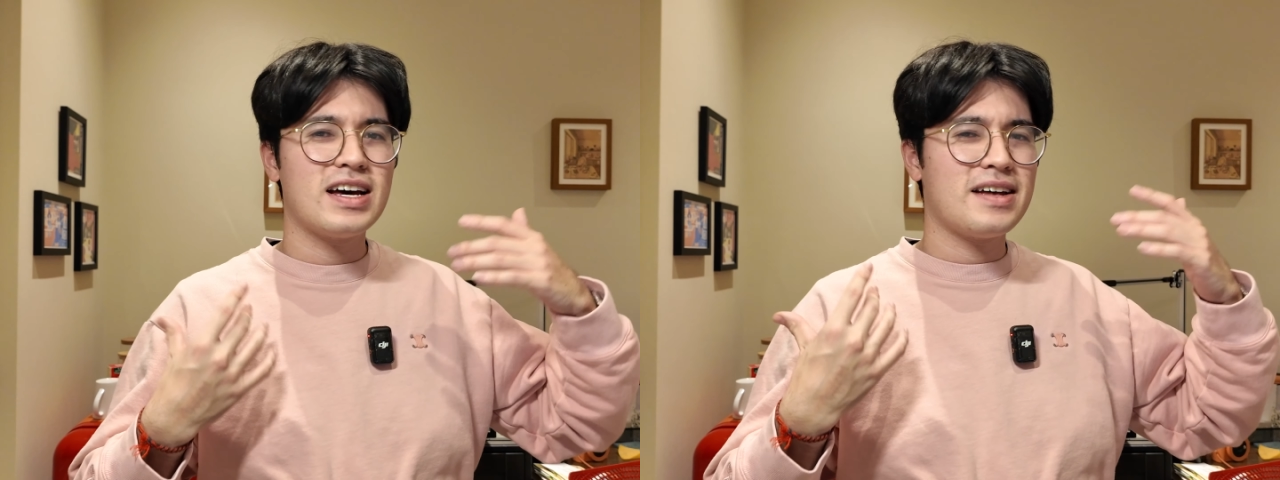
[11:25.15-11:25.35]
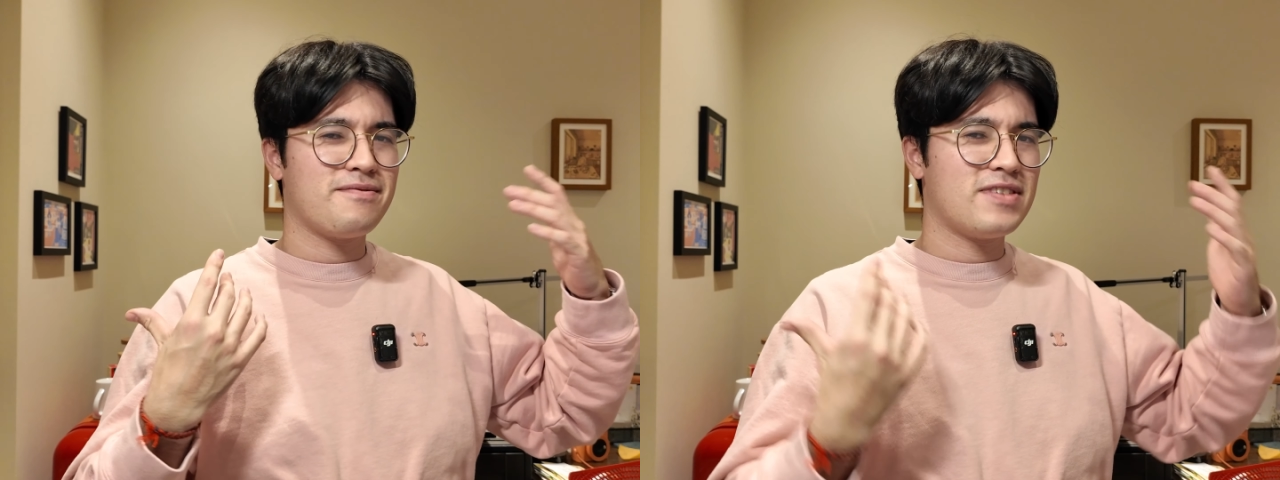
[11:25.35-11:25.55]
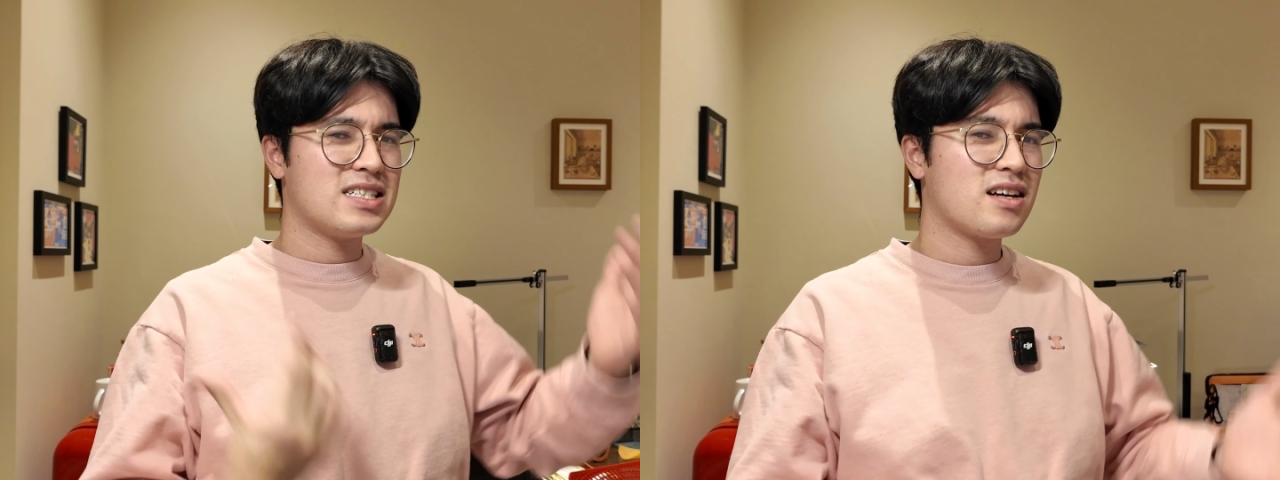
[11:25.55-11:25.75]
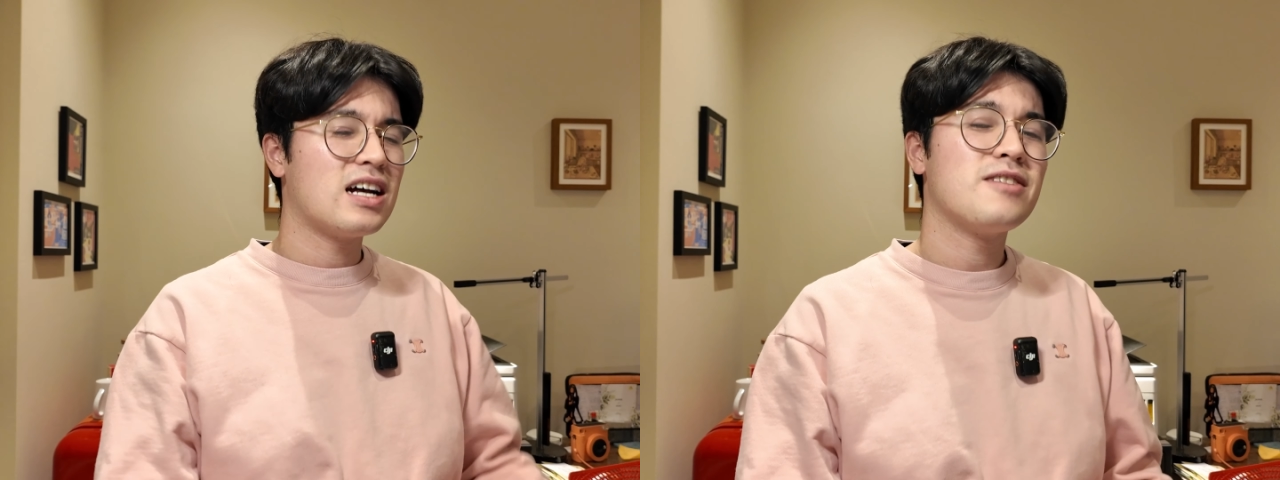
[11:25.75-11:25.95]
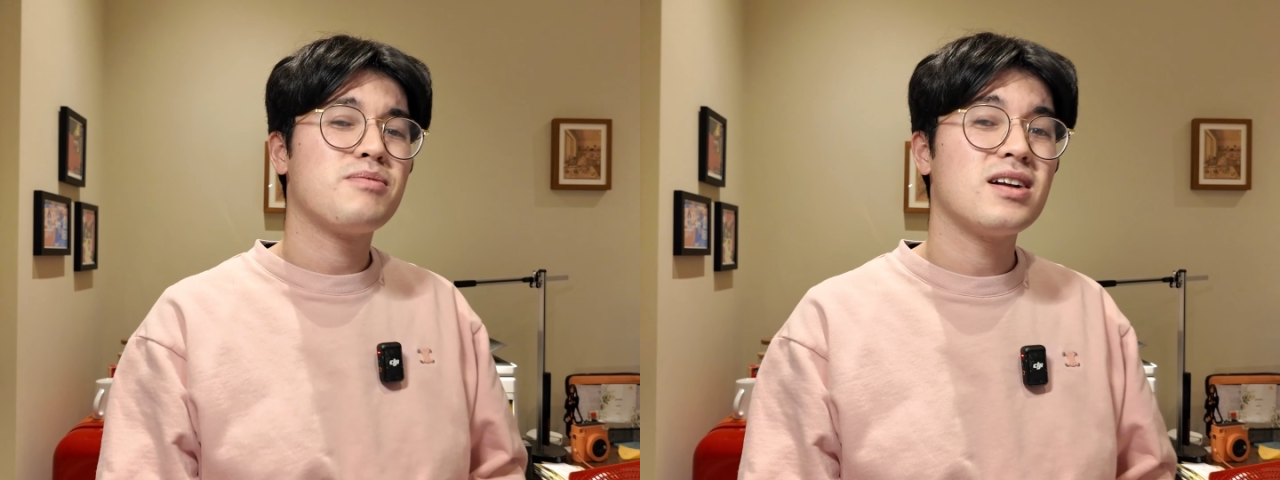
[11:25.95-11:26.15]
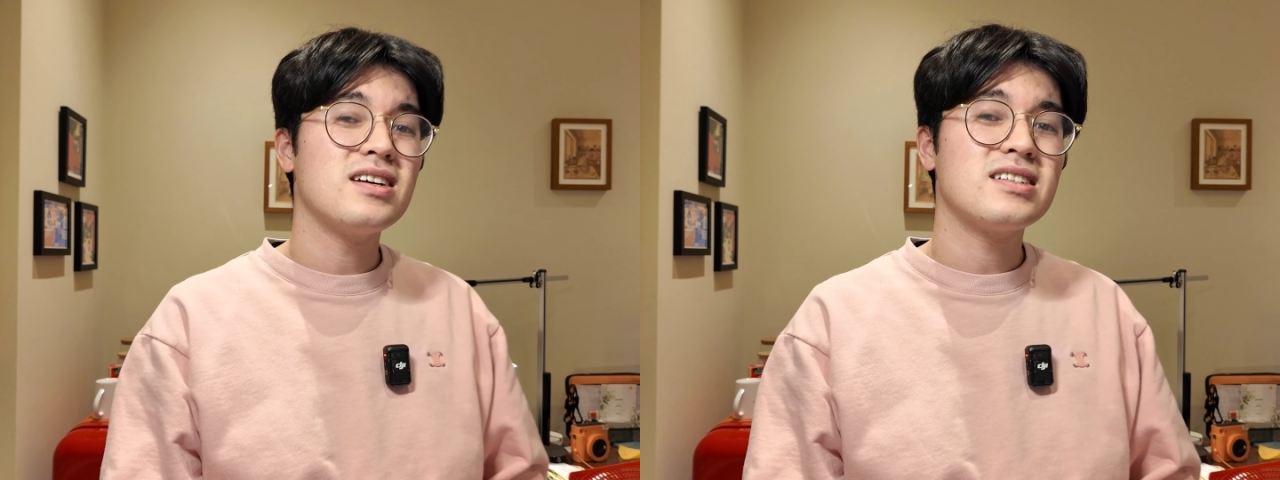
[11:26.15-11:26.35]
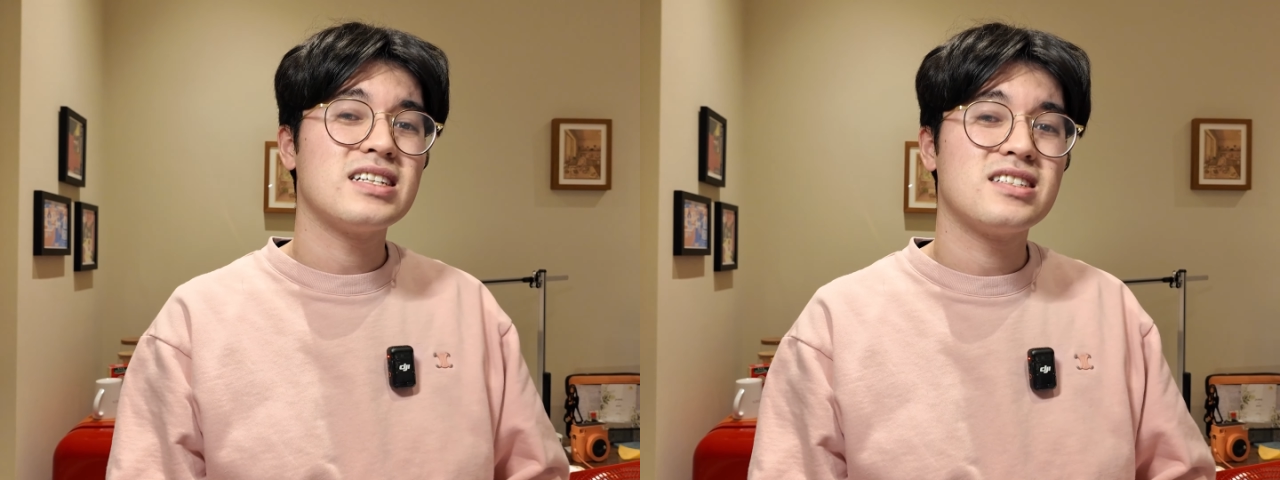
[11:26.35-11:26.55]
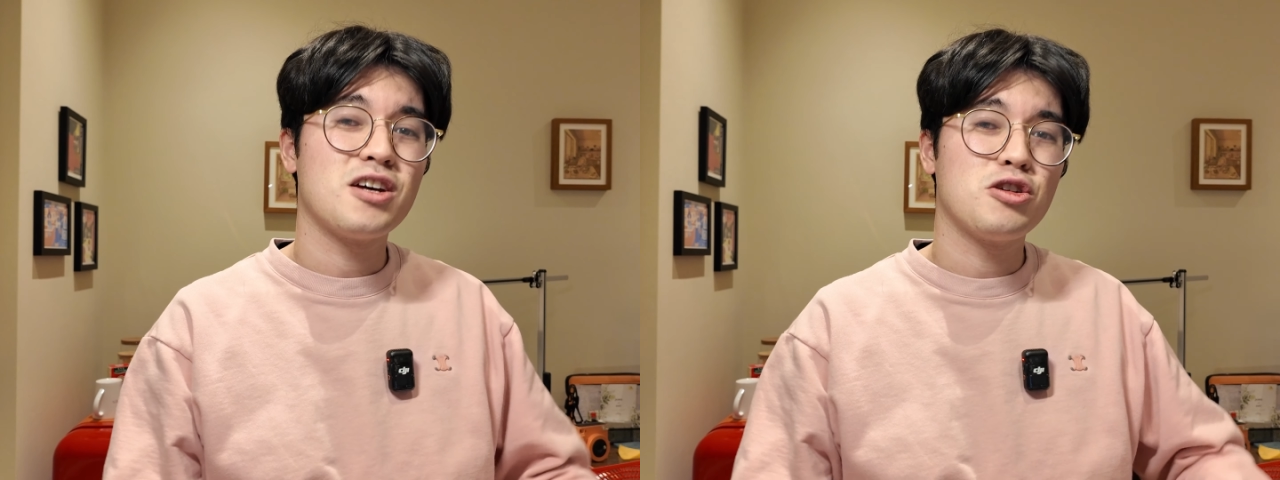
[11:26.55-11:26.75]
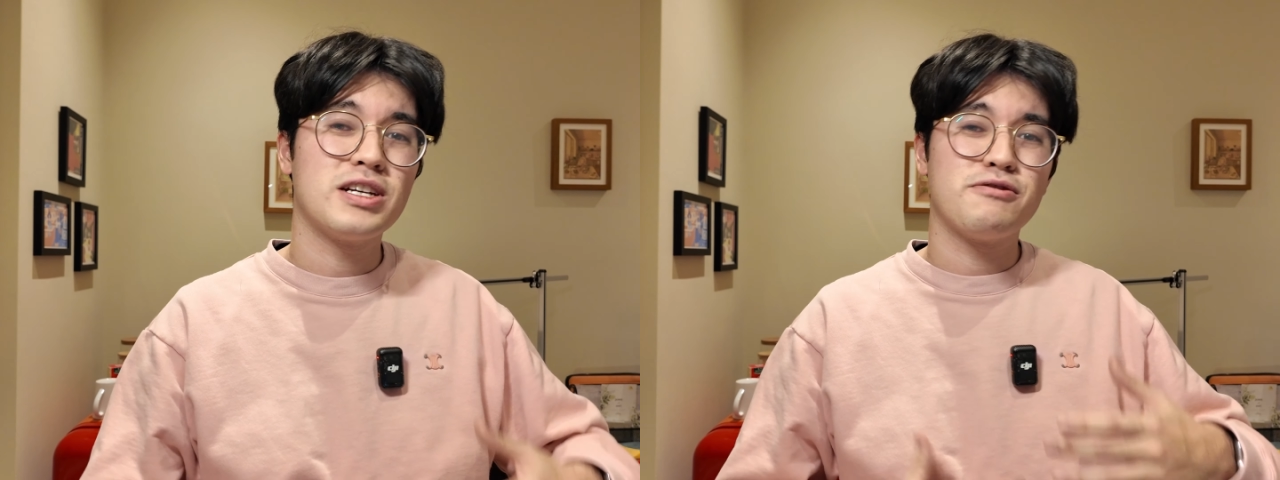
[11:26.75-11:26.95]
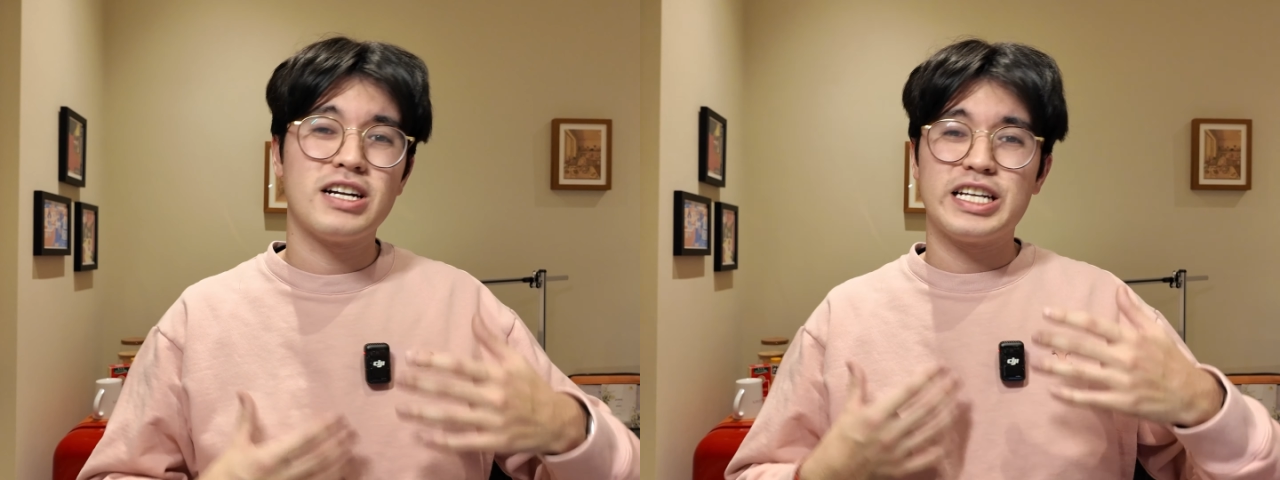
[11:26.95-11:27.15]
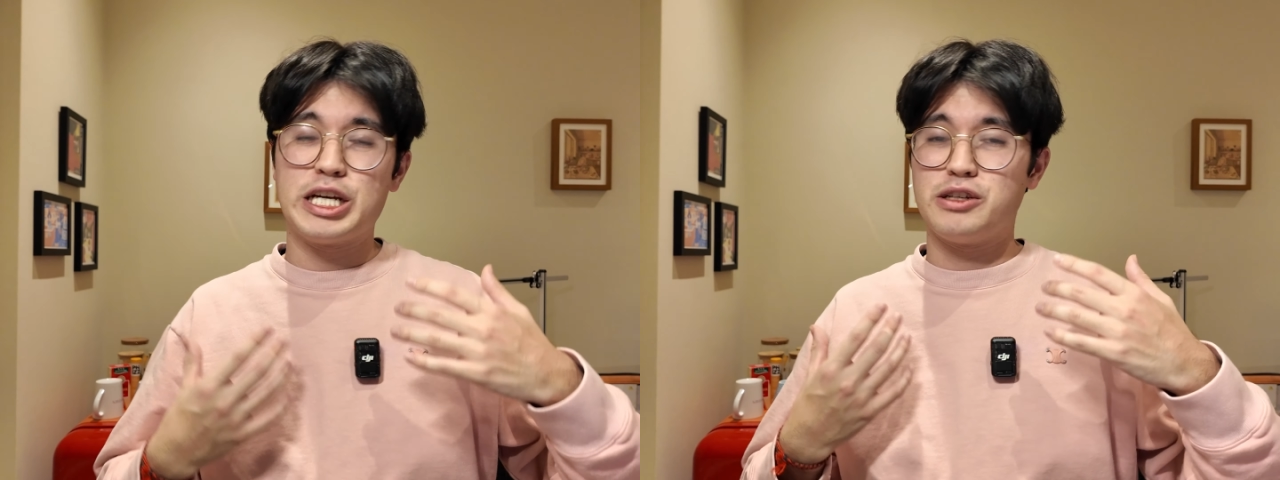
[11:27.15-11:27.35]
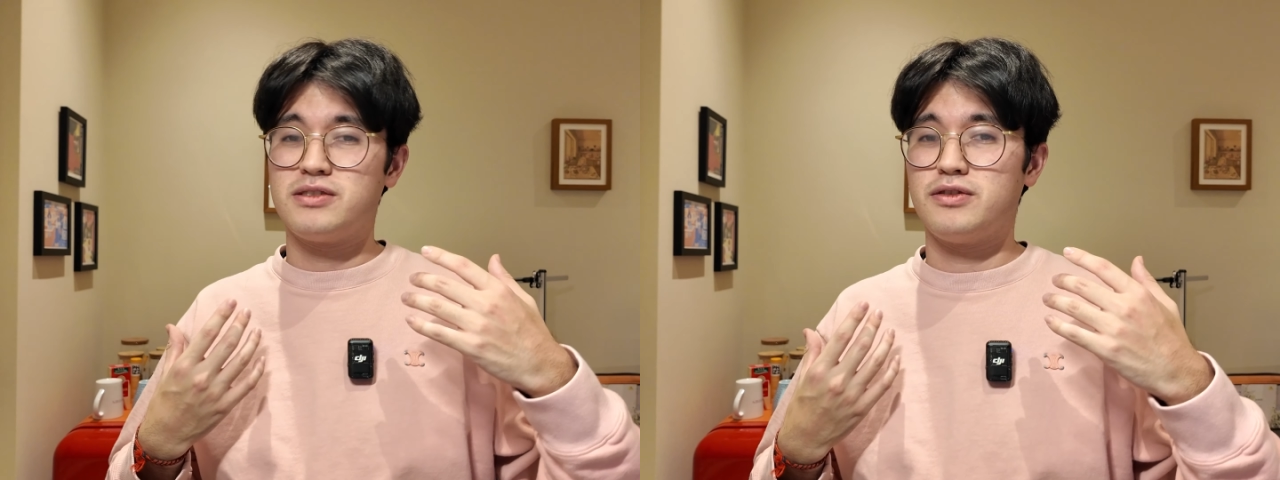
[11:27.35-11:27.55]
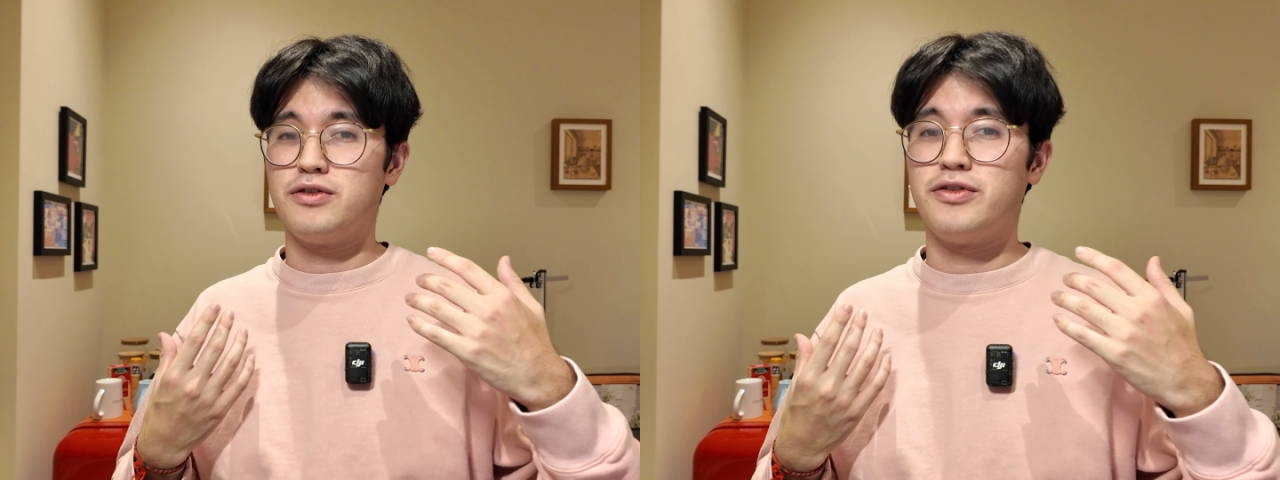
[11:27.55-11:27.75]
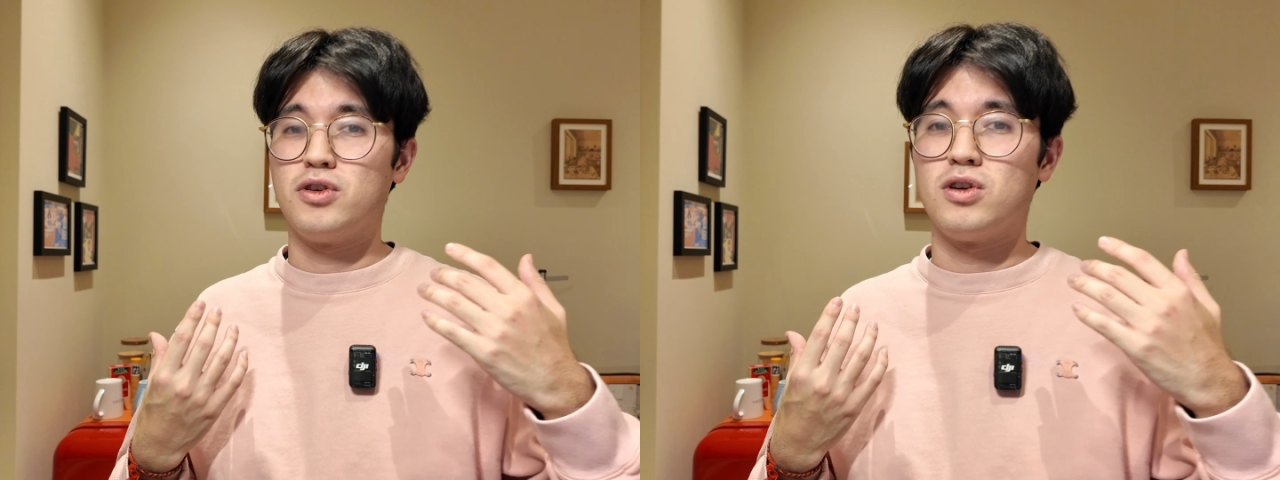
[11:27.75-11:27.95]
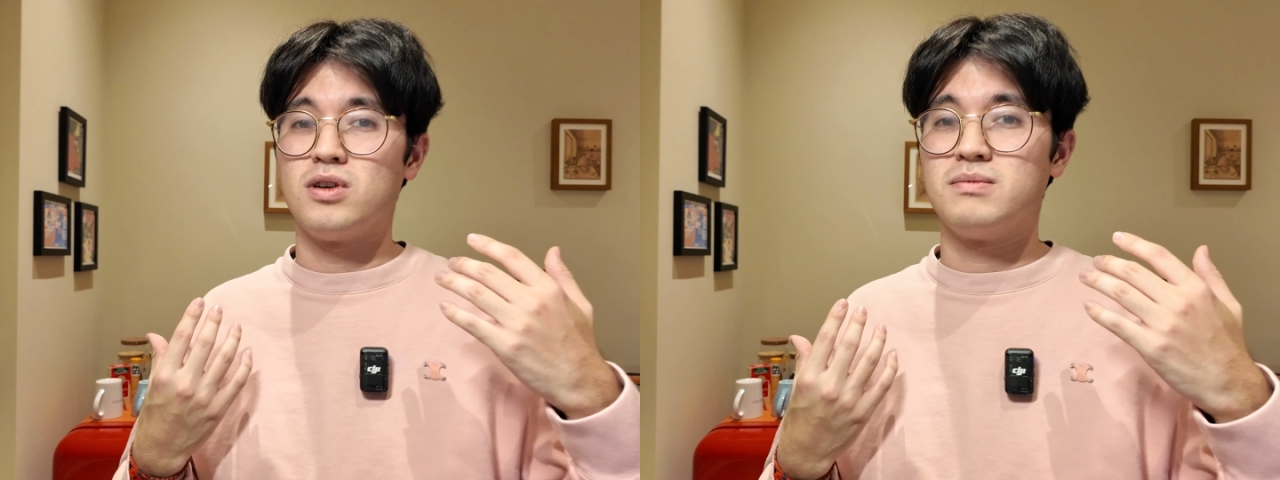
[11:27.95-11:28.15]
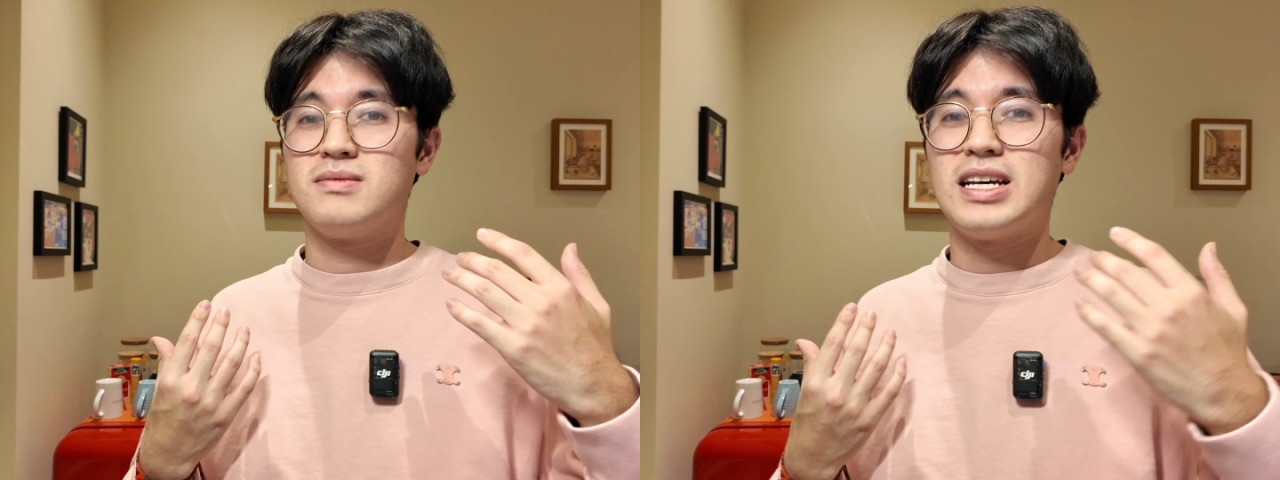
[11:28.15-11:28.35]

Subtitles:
that this kind of product is only really useful for